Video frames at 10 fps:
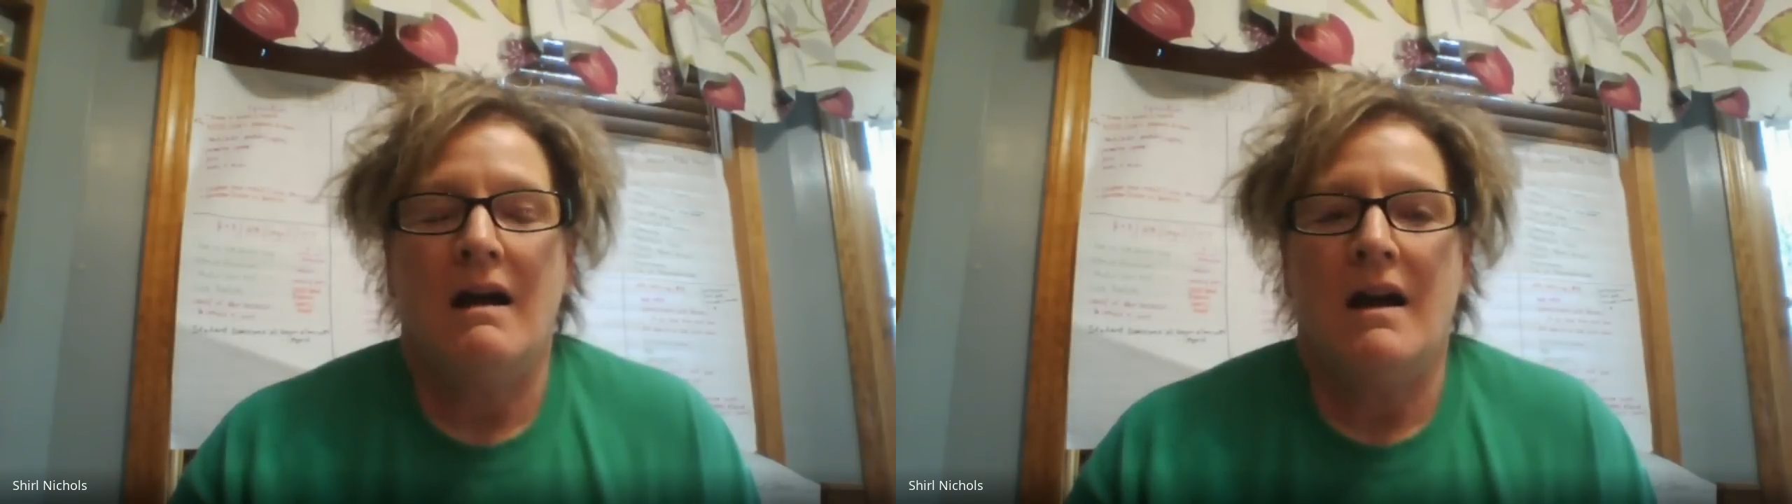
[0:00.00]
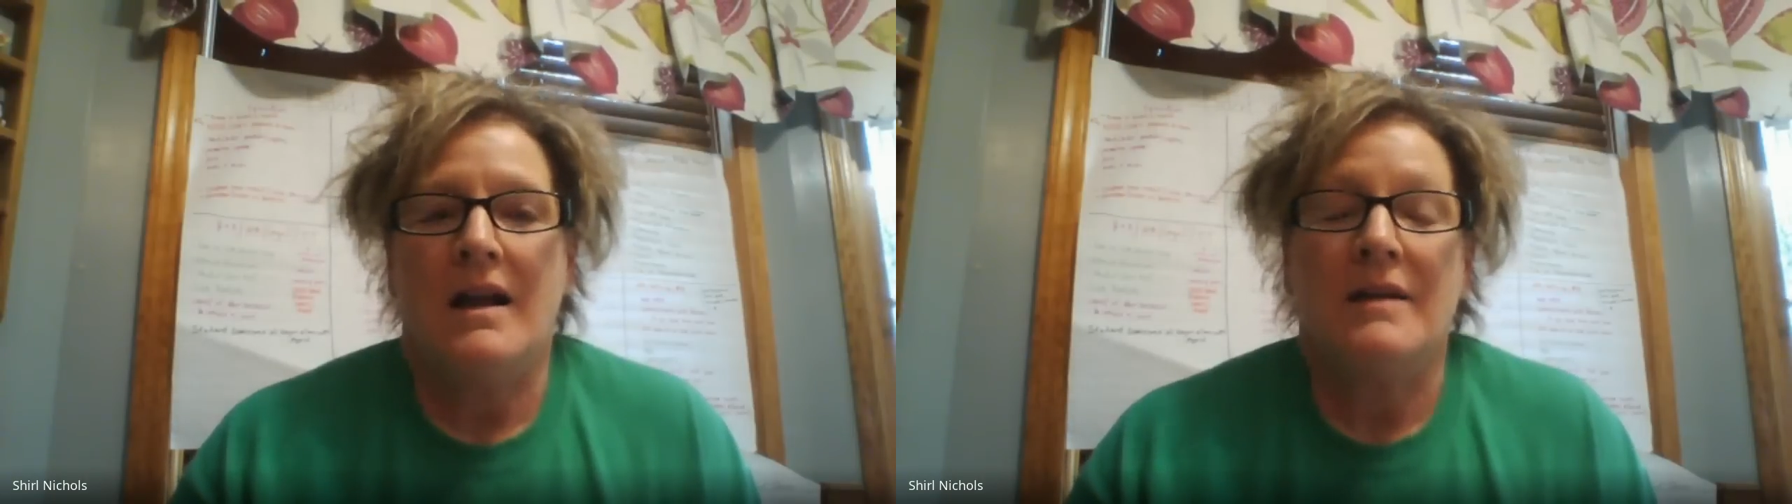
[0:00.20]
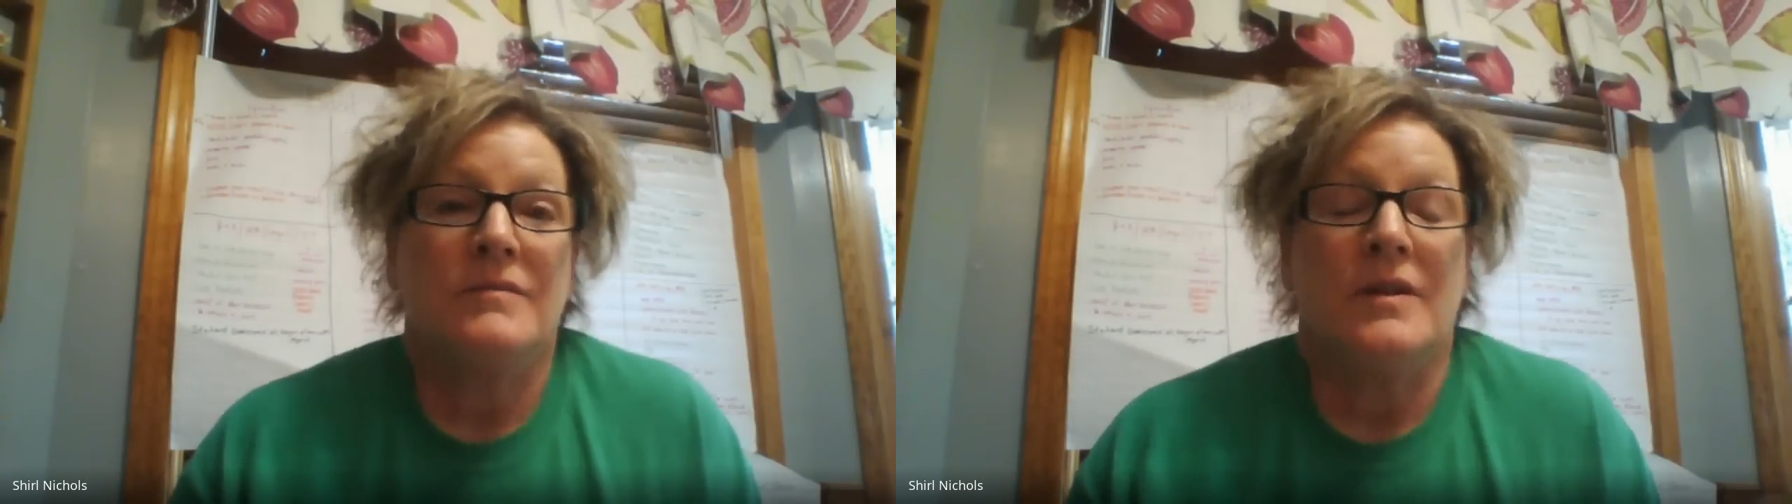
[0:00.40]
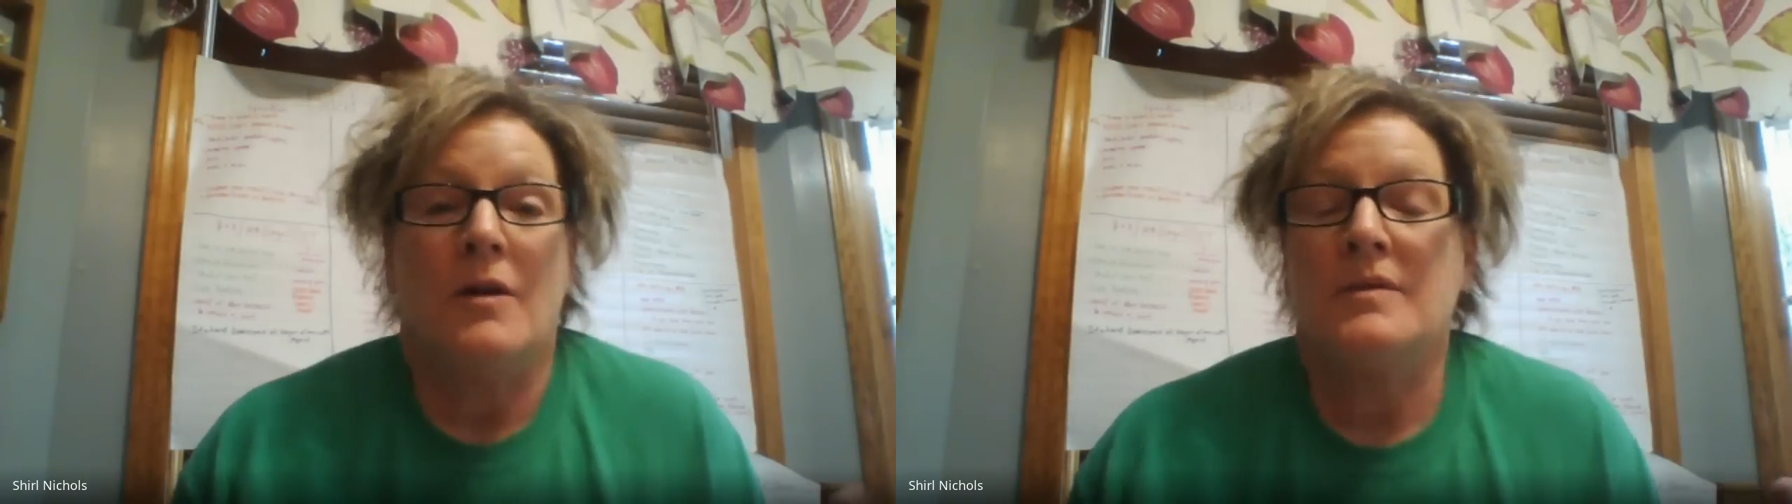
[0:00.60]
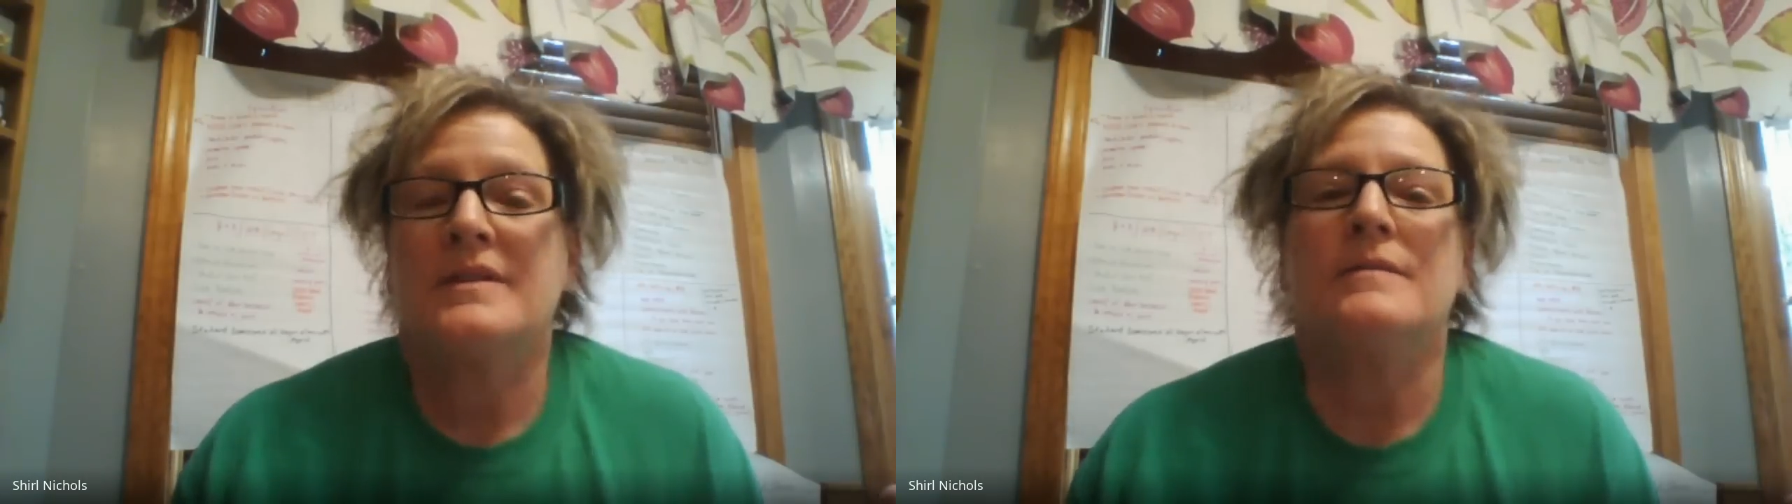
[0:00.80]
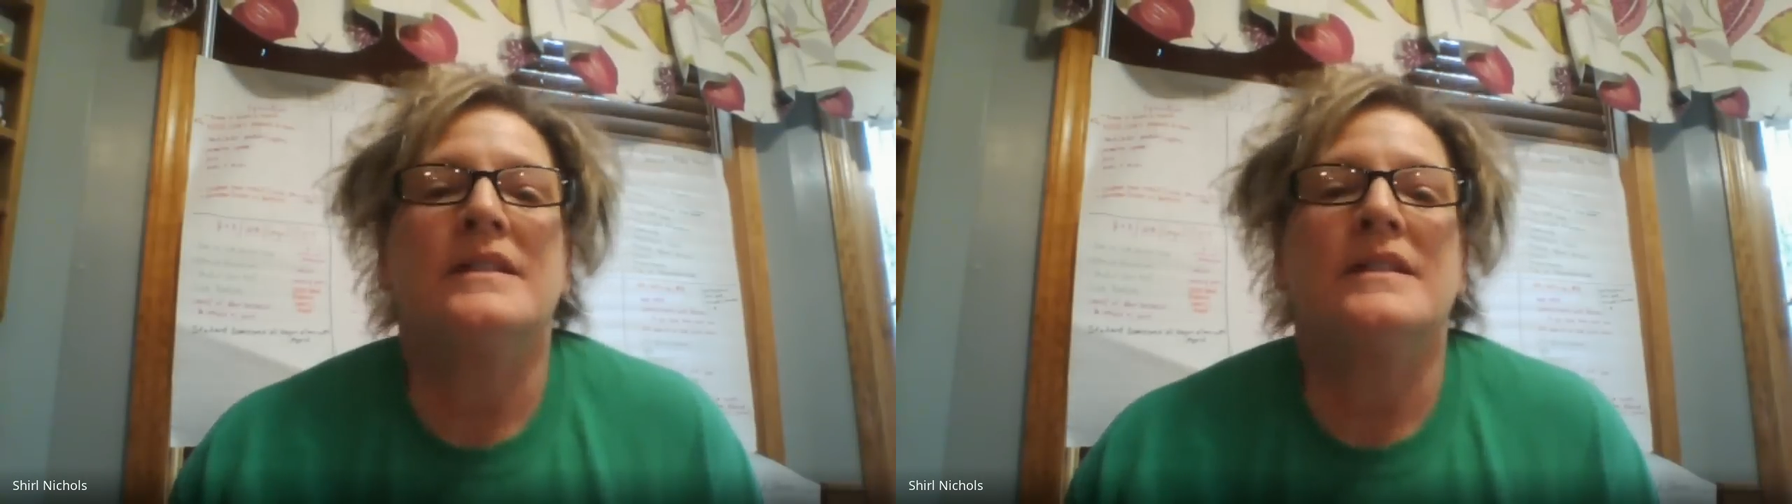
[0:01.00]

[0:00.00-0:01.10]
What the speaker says: am almost in